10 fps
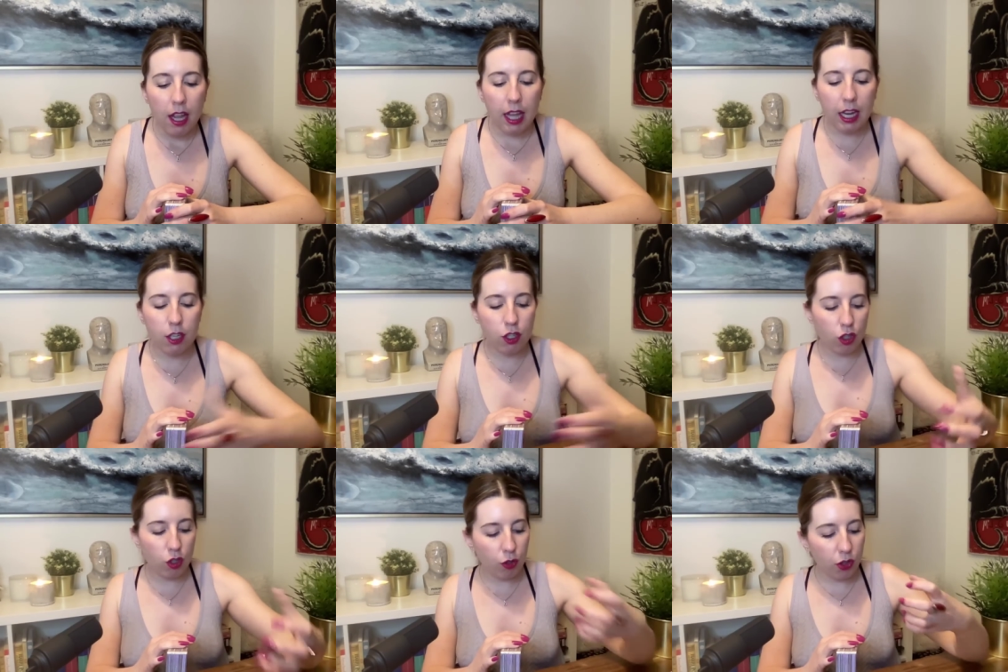And I
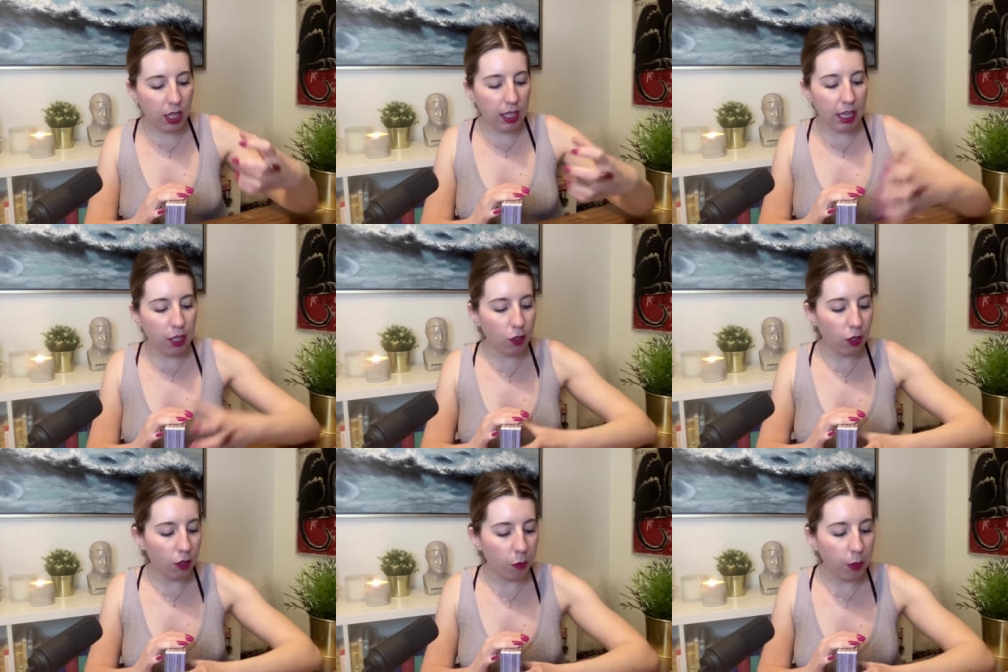do think that
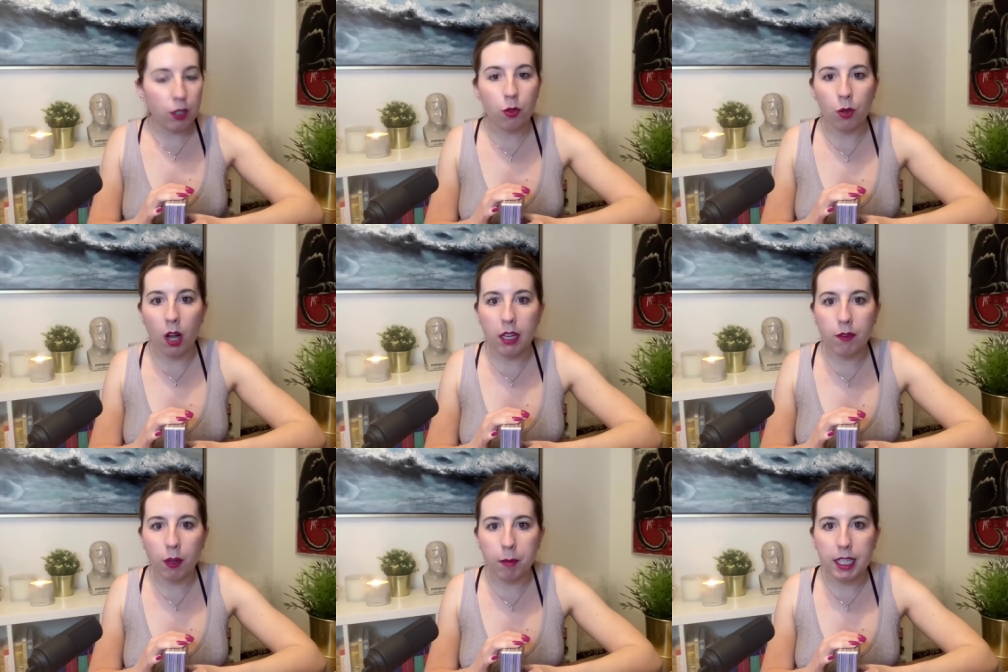you're withdrawing
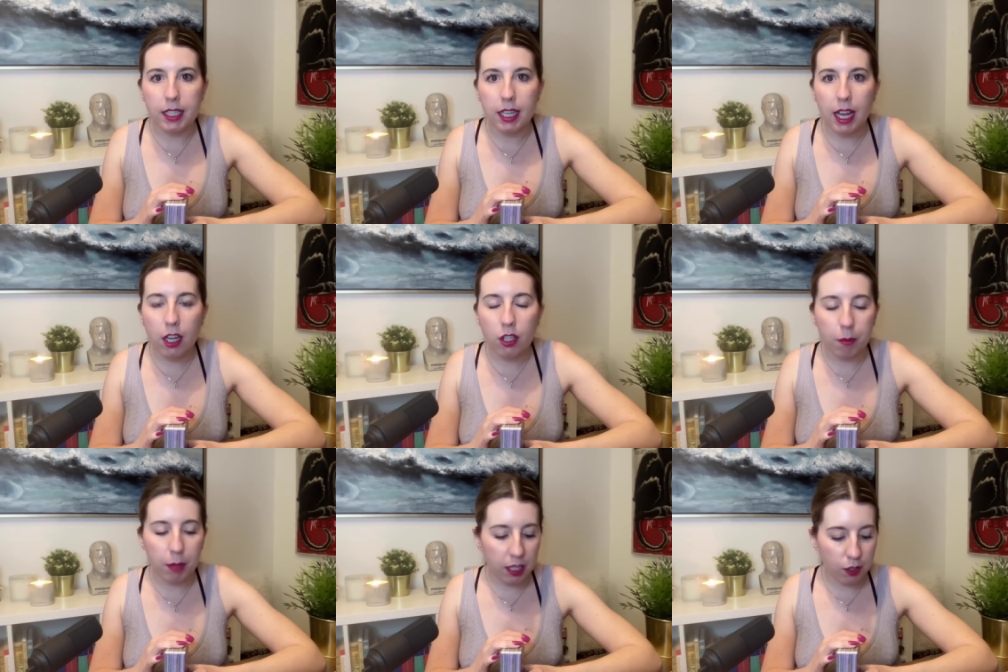from this
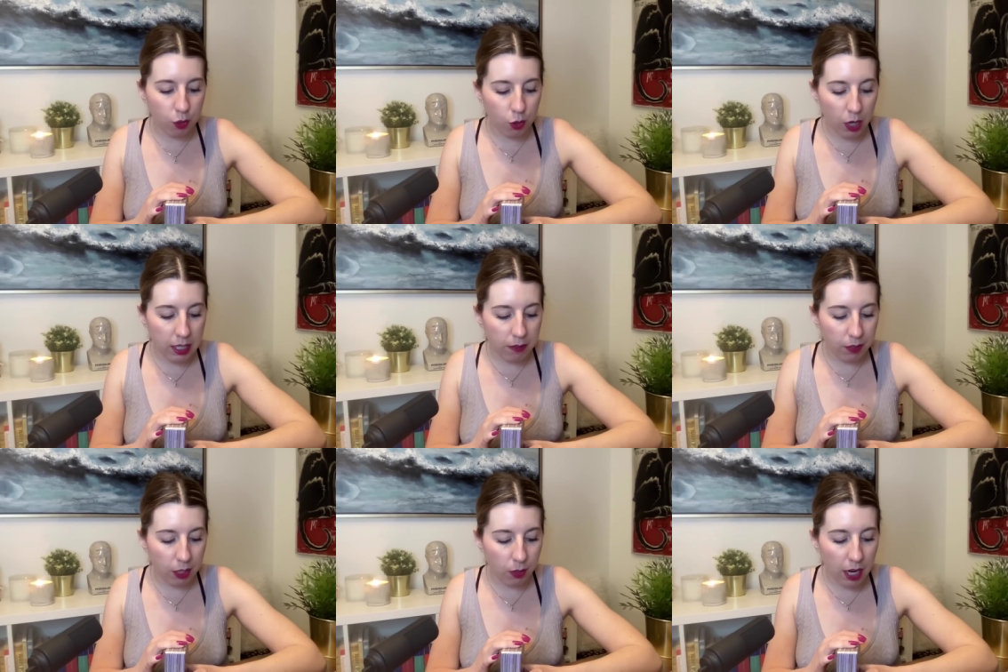connection because you're trying to
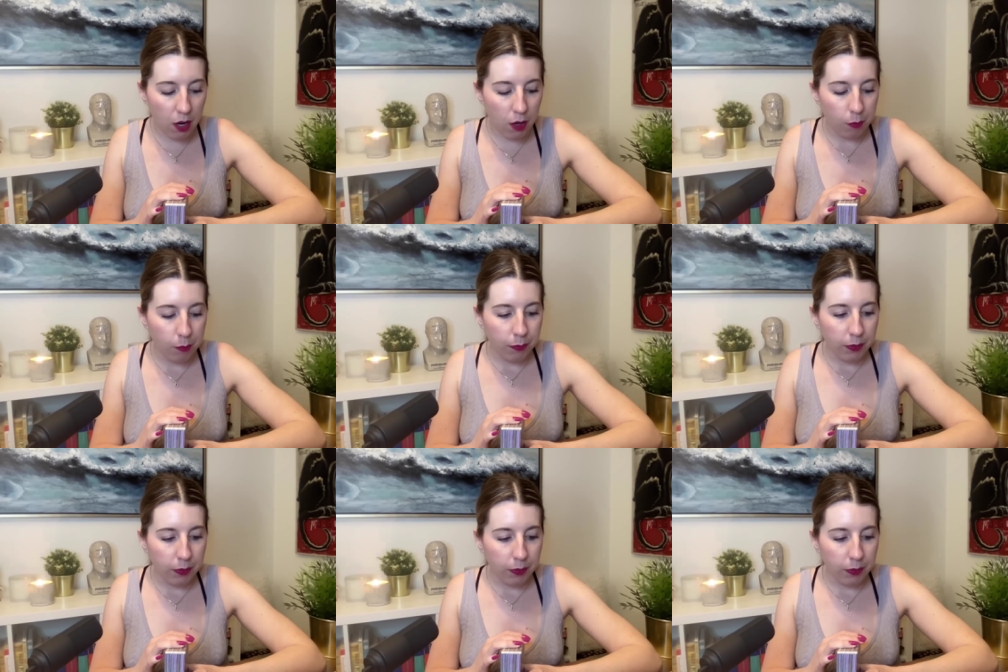figure out